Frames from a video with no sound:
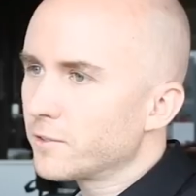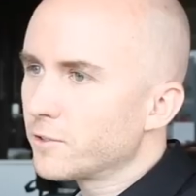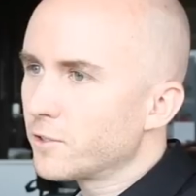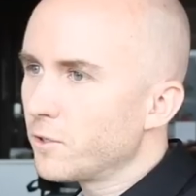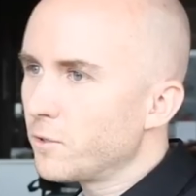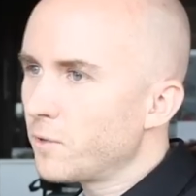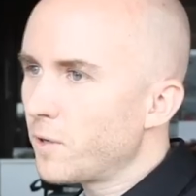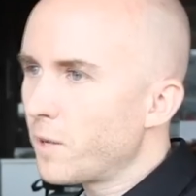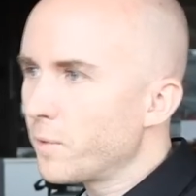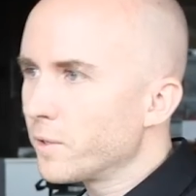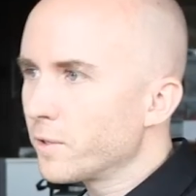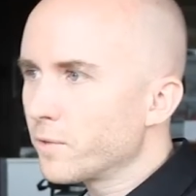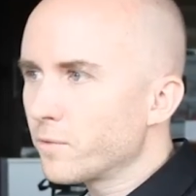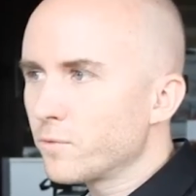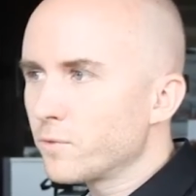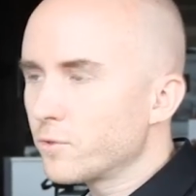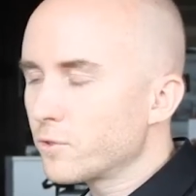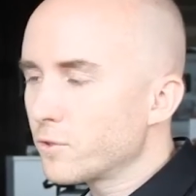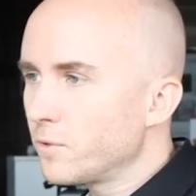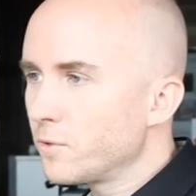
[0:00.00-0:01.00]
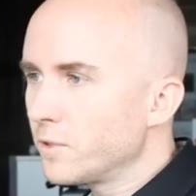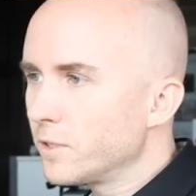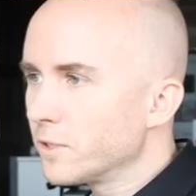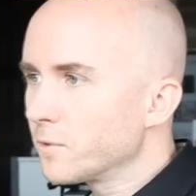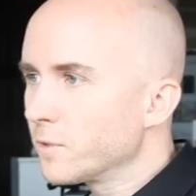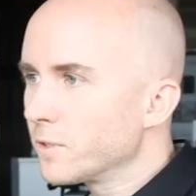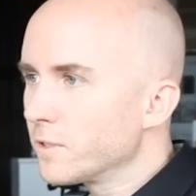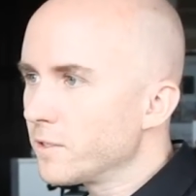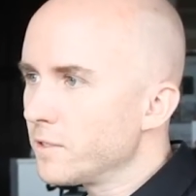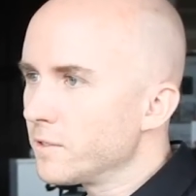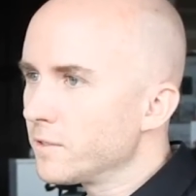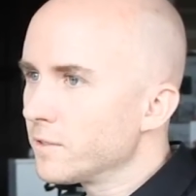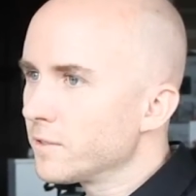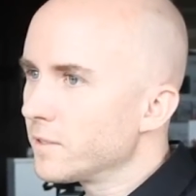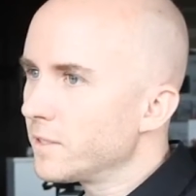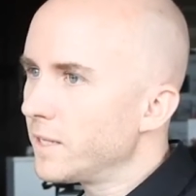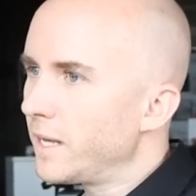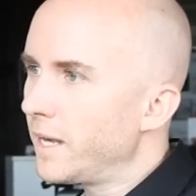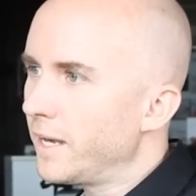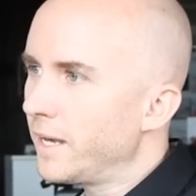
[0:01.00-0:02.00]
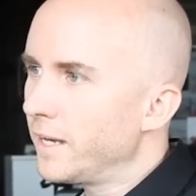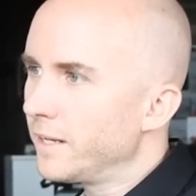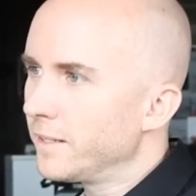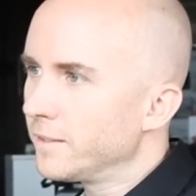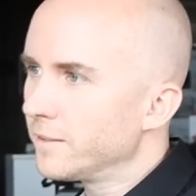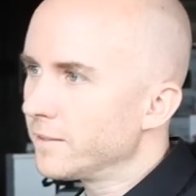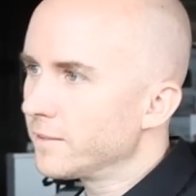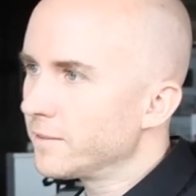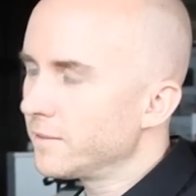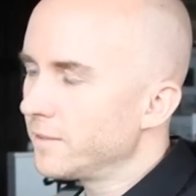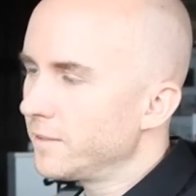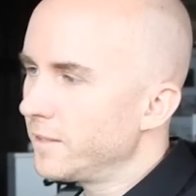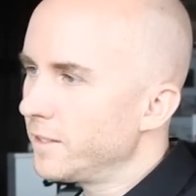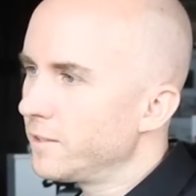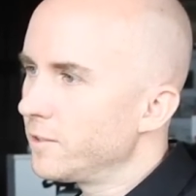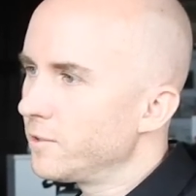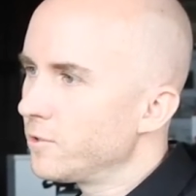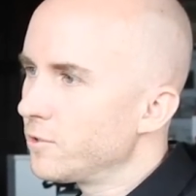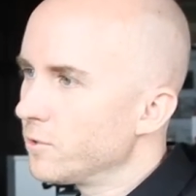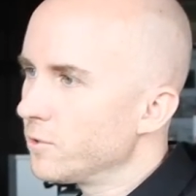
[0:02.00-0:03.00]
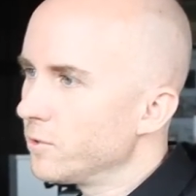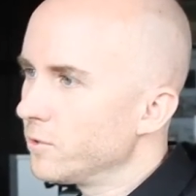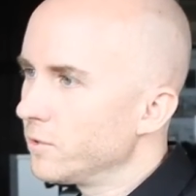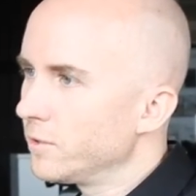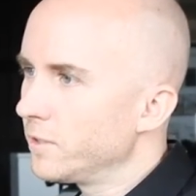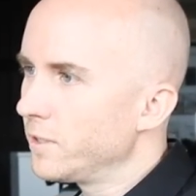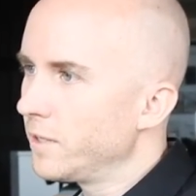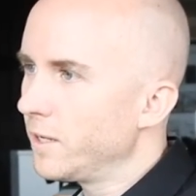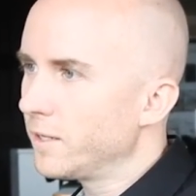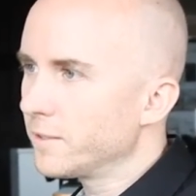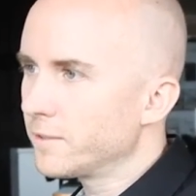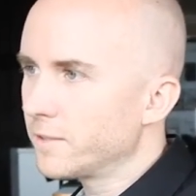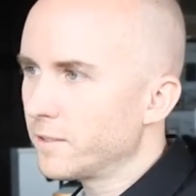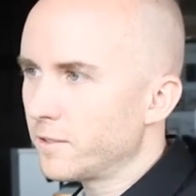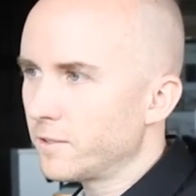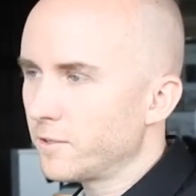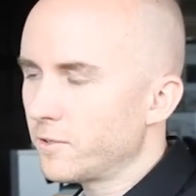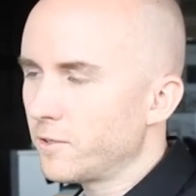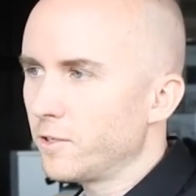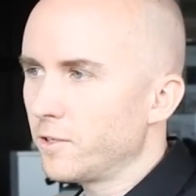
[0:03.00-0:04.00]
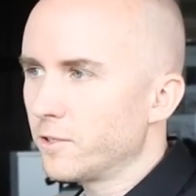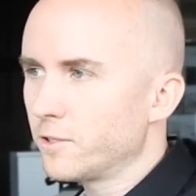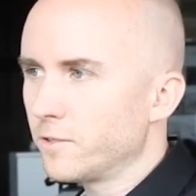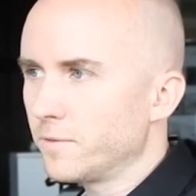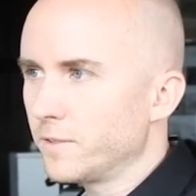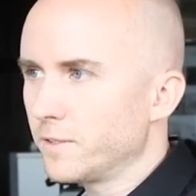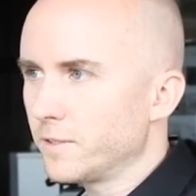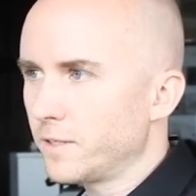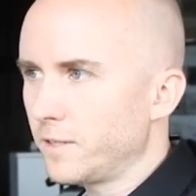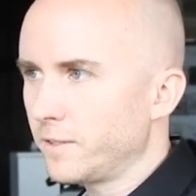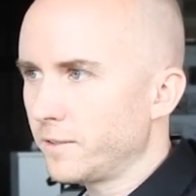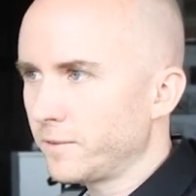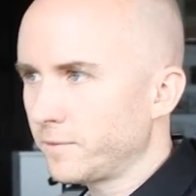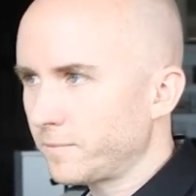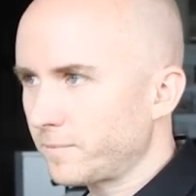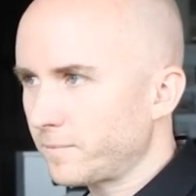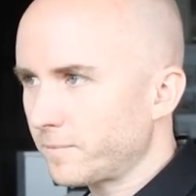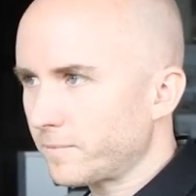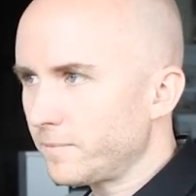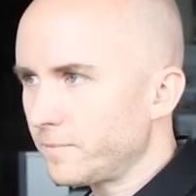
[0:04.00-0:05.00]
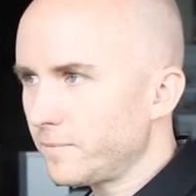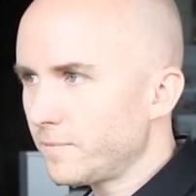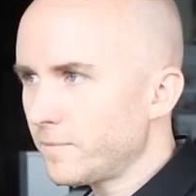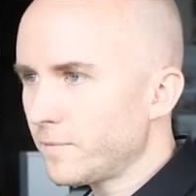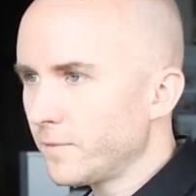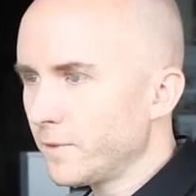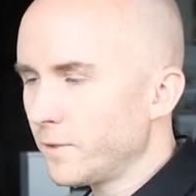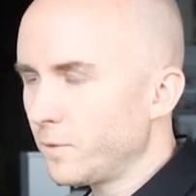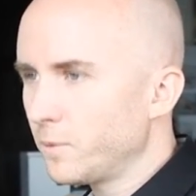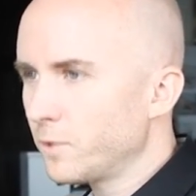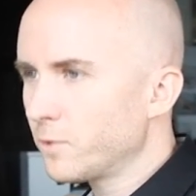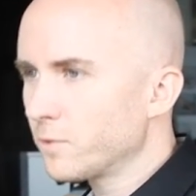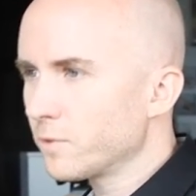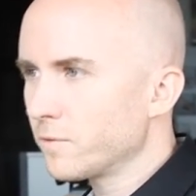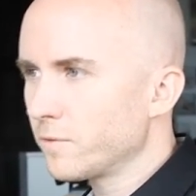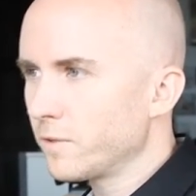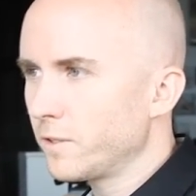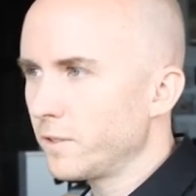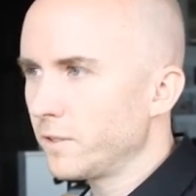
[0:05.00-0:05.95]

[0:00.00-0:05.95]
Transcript: So I went through school in Switzerland and then joined the Art Center College of Design, which was a